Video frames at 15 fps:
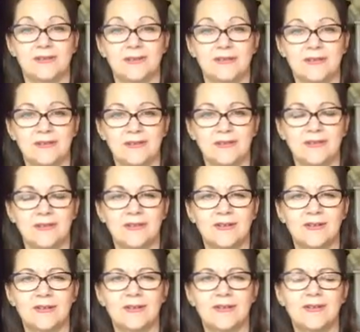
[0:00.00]

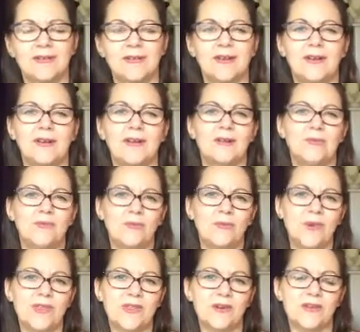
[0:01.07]

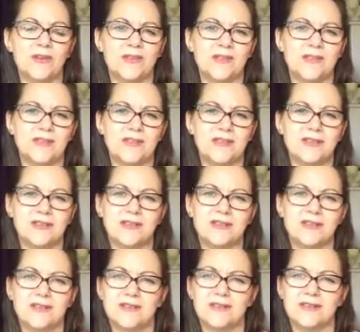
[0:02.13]
with
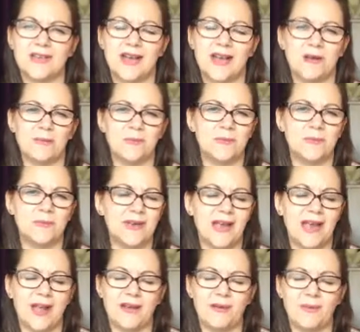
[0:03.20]
others, to help them in
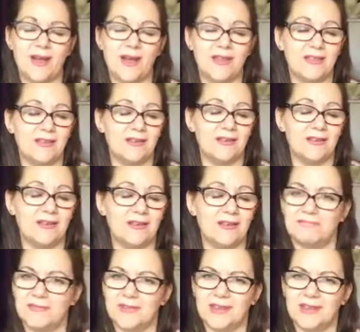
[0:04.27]
any way that
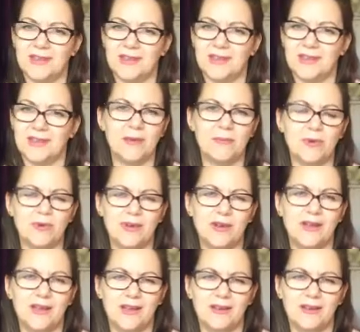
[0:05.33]
can be. But
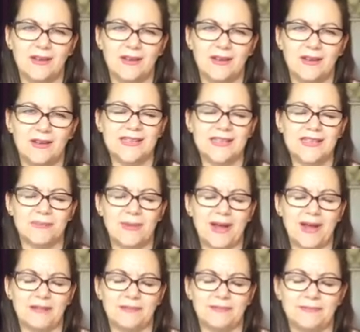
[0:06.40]
really, it is
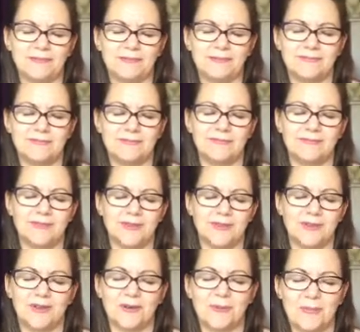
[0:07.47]
about
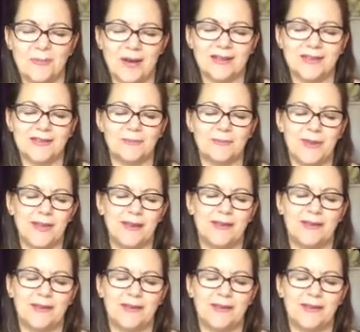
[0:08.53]
coming back to me